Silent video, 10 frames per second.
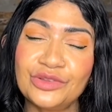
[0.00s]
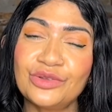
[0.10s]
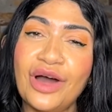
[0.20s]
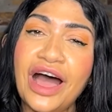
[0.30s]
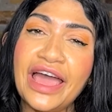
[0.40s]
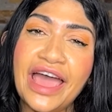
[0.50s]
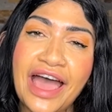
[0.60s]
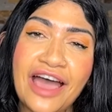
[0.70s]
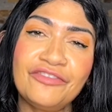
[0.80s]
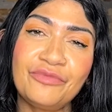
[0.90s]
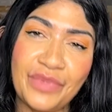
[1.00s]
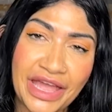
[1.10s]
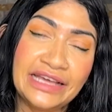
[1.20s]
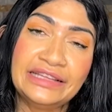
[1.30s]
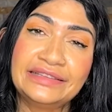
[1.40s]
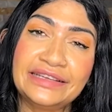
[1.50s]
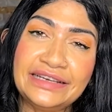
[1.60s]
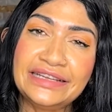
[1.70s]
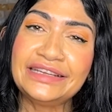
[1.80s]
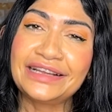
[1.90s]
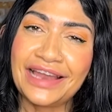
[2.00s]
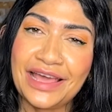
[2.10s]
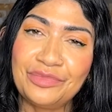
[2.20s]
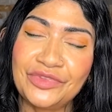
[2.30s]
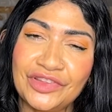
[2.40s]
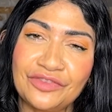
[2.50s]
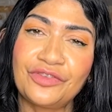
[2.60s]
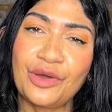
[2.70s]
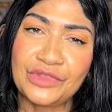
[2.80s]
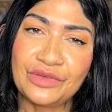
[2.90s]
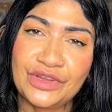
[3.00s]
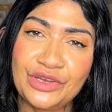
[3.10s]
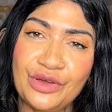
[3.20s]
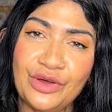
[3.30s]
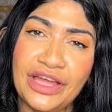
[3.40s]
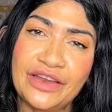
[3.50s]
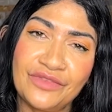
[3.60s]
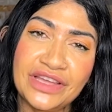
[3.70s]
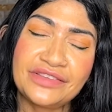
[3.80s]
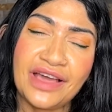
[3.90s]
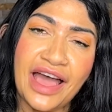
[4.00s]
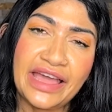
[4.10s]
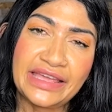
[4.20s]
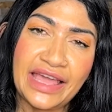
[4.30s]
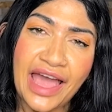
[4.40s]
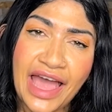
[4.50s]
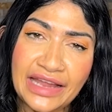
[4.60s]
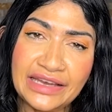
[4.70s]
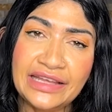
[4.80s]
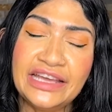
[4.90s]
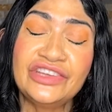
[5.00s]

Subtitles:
So I have picked certain clips from the video in which I can